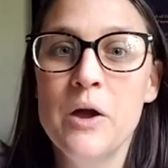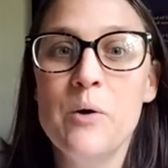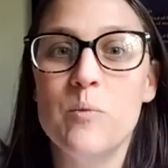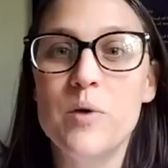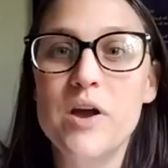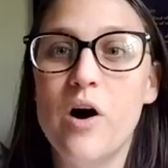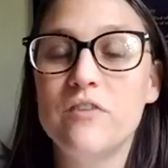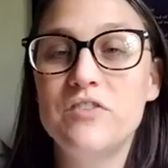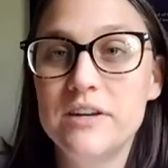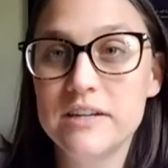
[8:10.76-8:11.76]
we
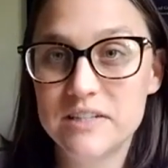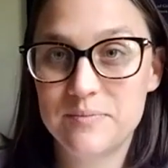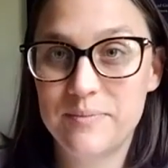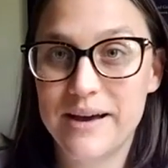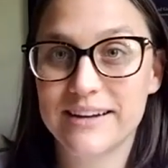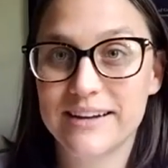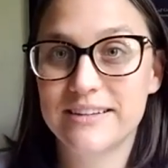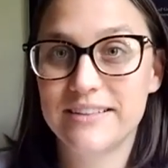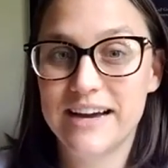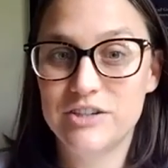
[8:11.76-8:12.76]
often expect
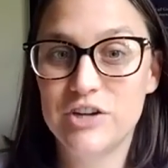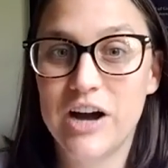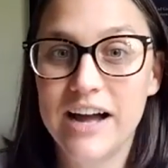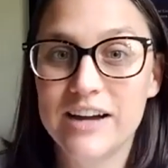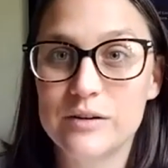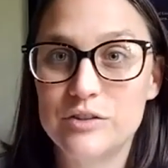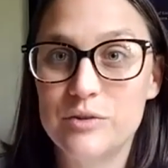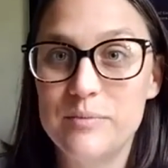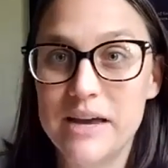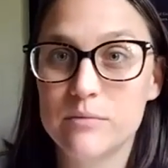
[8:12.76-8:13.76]
that child to
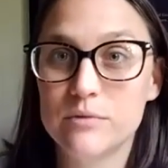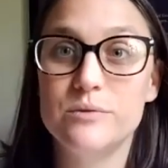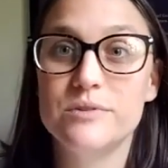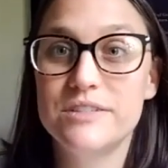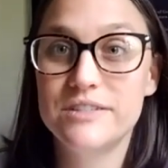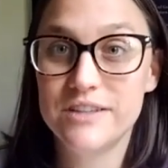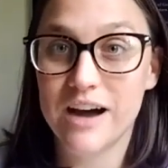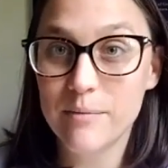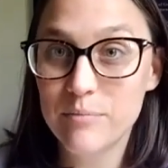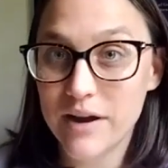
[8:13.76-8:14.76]
be able to
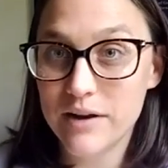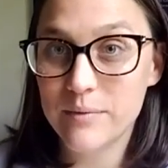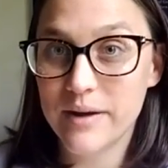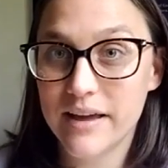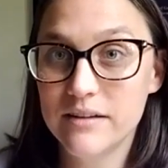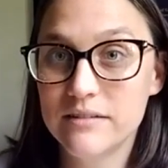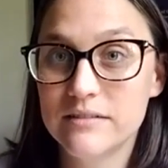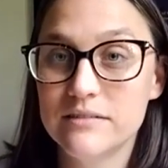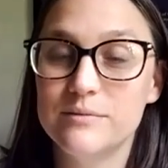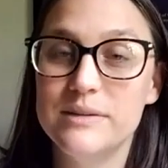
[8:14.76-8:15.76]
stop right away.
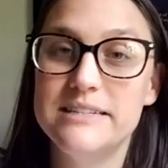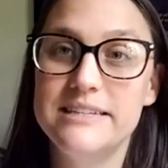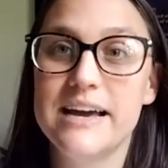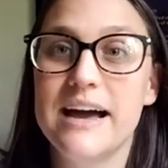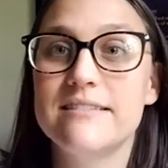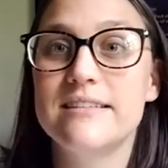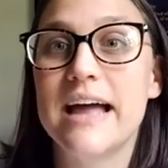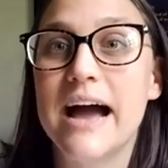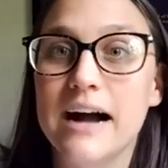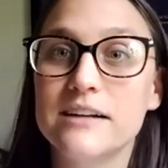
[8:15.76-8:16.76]
We see it as an
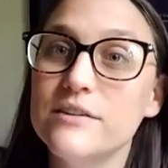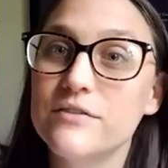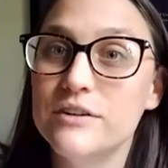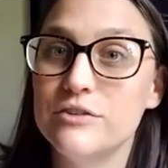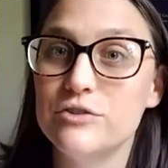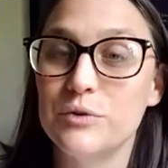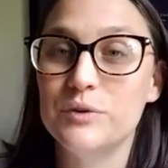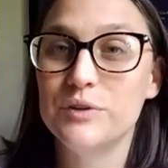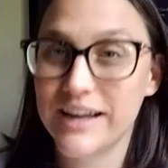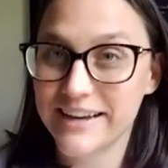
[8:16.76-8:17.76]
act of
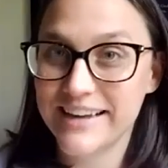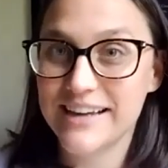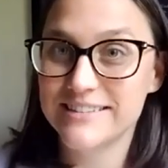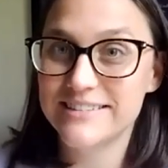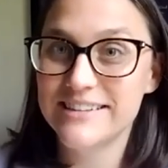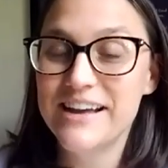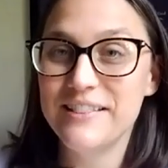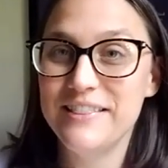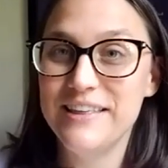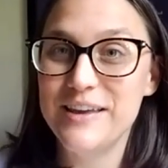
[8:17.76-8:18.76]
control against
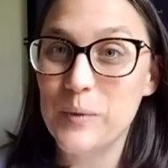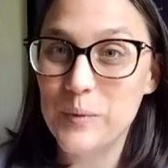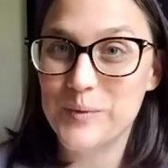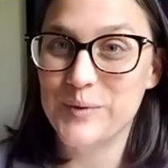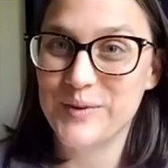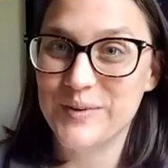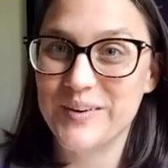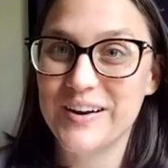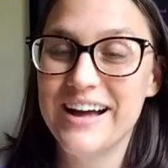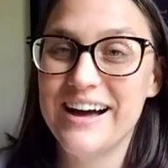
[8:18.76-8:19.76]
the
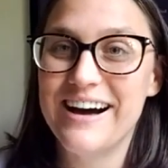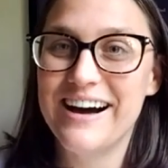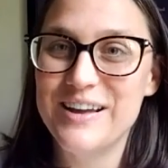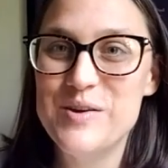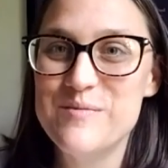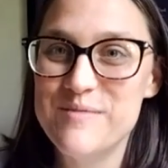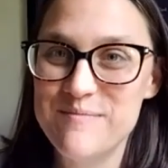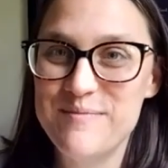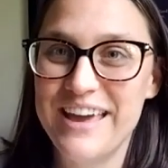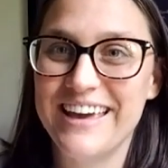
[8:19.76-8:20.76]
older human
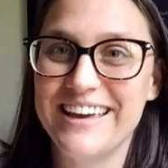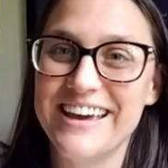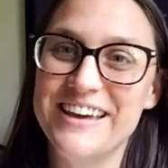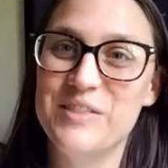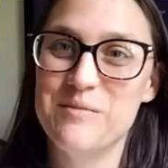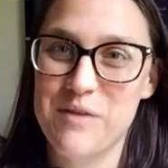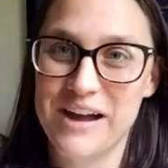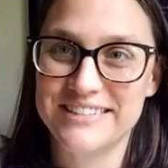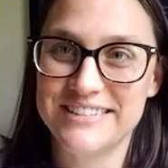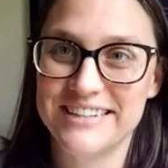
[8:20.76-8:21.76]
being in the
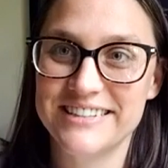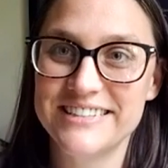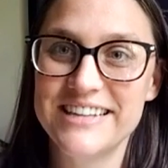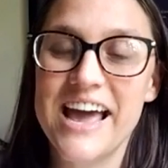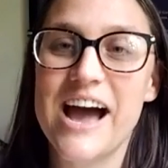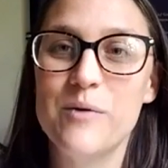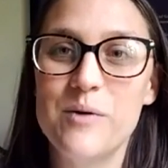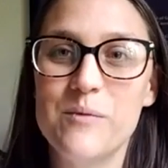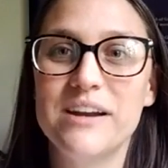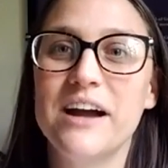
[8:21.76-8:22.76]
presence. And we
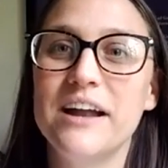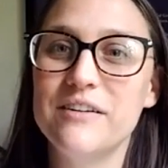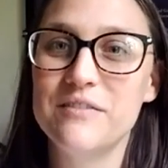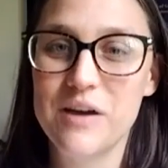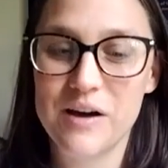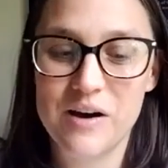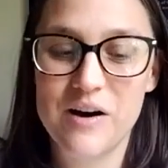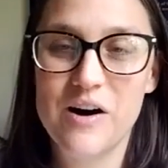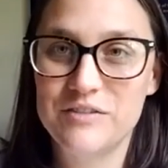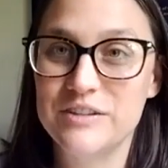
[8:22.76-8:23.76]
want to kind of
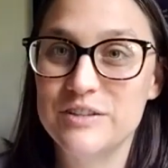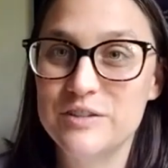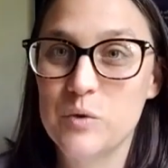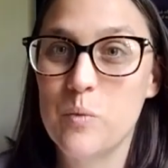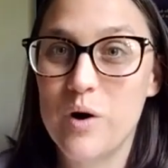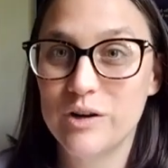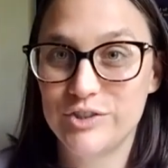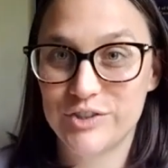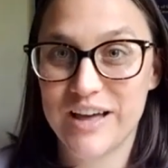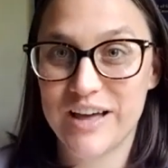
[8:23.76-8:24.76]
often
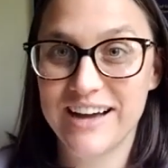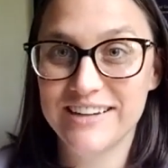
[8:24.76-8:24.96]
squash that.